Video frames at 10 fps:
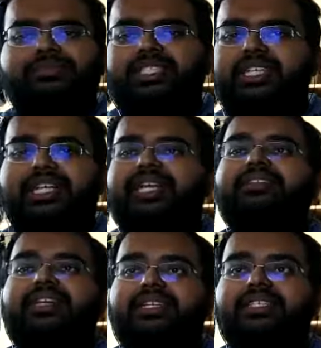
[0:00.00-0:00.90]
generally
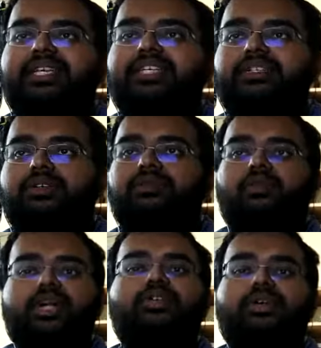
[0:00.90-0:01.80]
anything in the size of
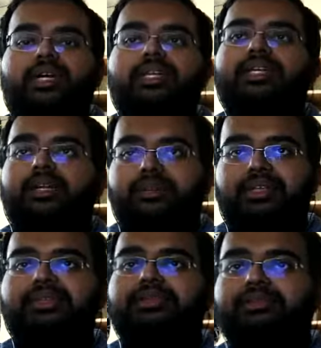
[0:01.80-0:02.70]
1 to 100
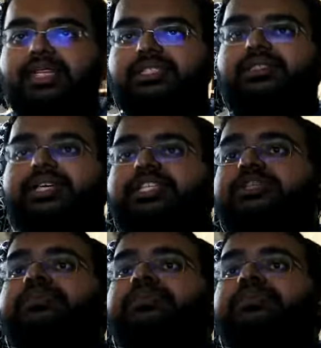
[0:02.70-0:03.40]
nanometers, that's the range.